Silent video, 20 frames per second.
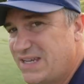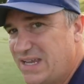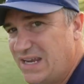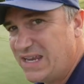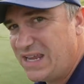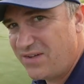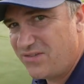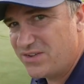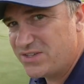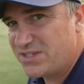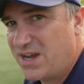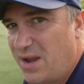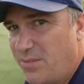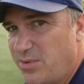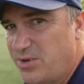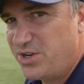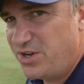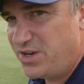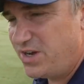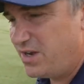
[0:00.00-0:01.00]
gonna give us an
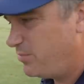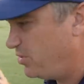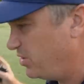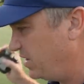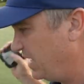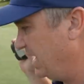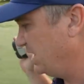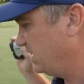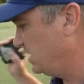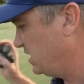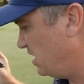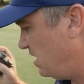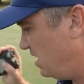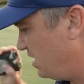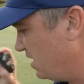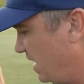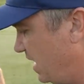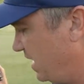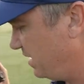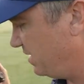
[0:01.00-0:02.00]
opportunity to put a
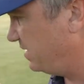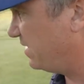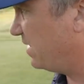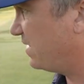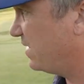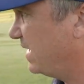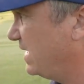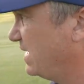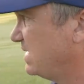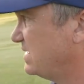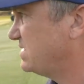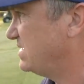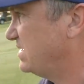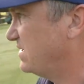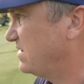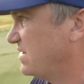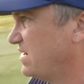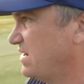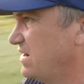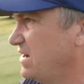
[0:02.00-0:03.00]
long iron in our hands
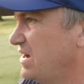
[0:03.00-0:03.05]
here.